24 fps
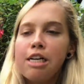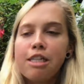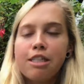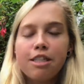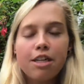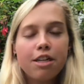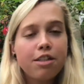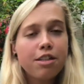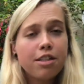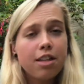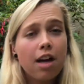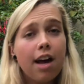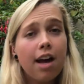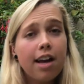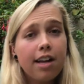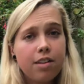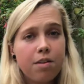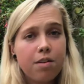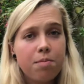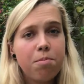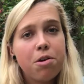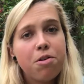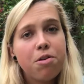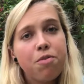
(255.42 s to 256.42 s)
So starting
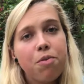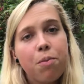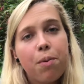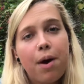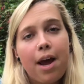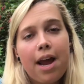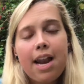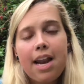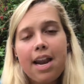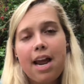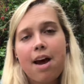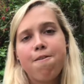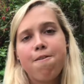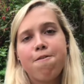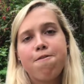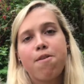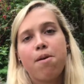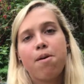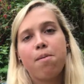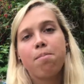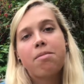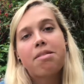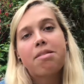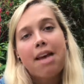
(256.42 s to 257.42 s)
to move away now
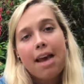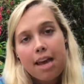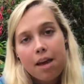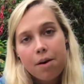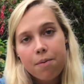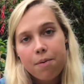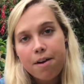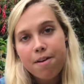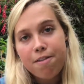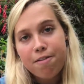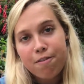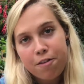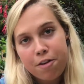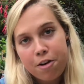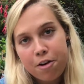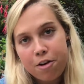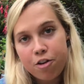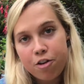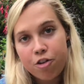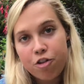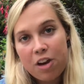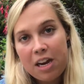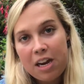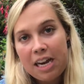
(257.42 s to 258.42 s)
from takeaway food
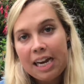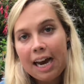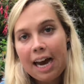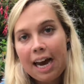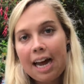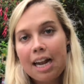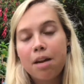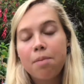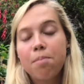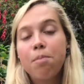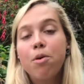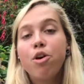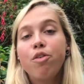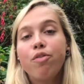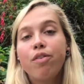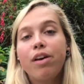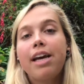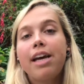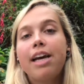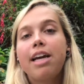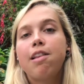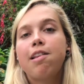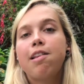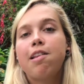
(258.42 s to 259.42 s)
and drink and
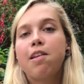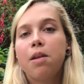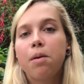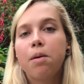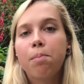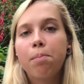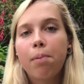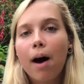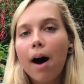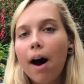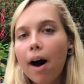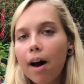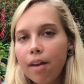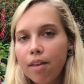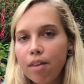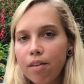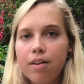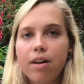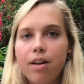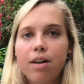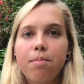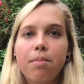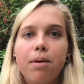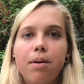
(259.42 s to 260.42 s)
moving into the
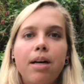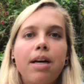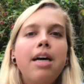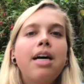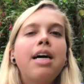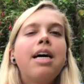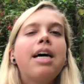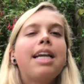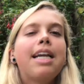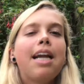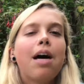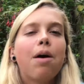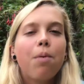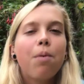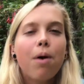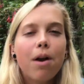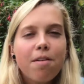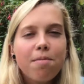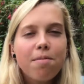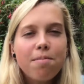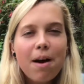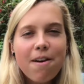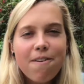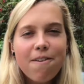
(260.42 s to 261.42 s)
bathroom. Now one
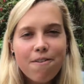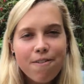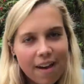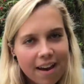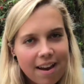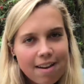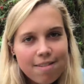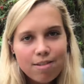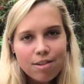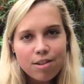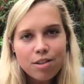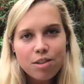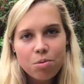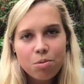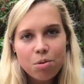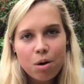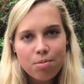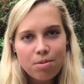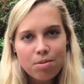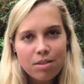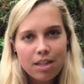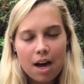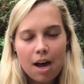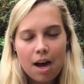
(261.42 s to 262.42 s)
of my favourite
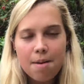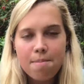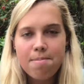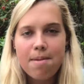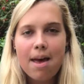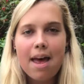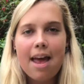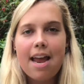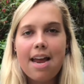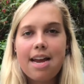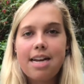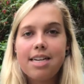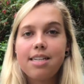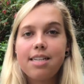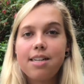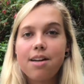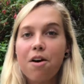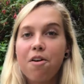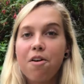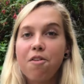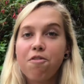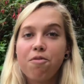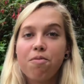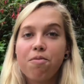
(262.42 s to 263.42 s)
swaps that I made
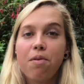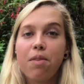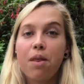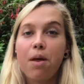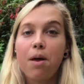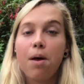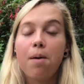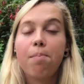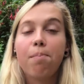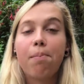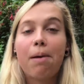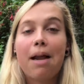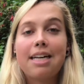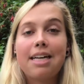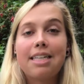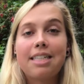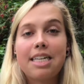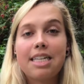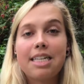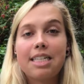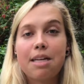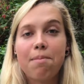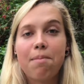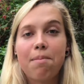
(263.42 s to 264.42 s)
of the
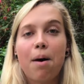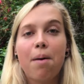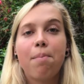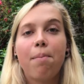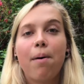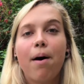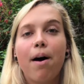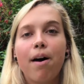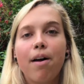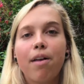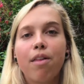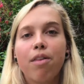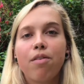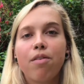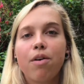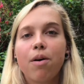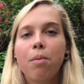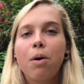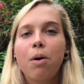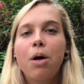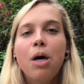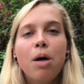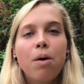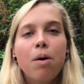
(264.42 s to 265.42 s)
plastics in my
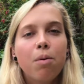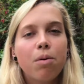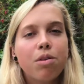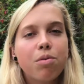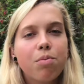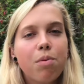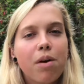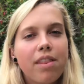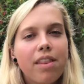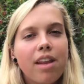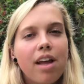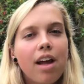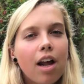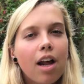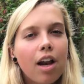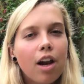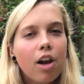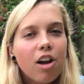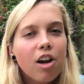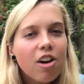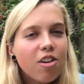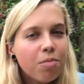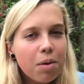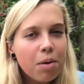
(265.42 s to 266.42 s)
bathroom was one that a
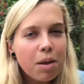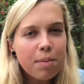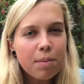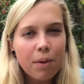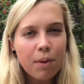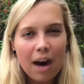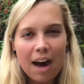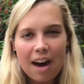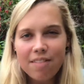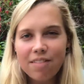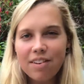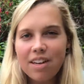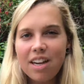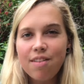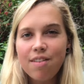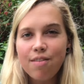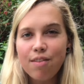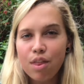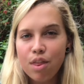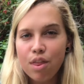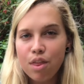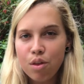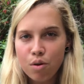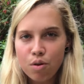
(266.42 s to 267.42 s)
lot of people haven't
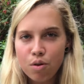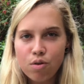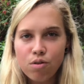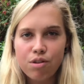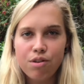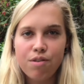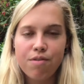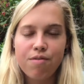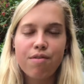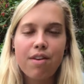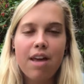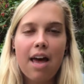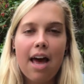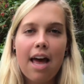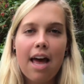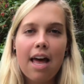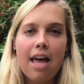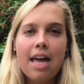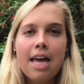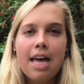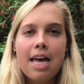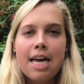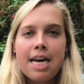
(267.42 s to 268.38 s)
even thought of yet.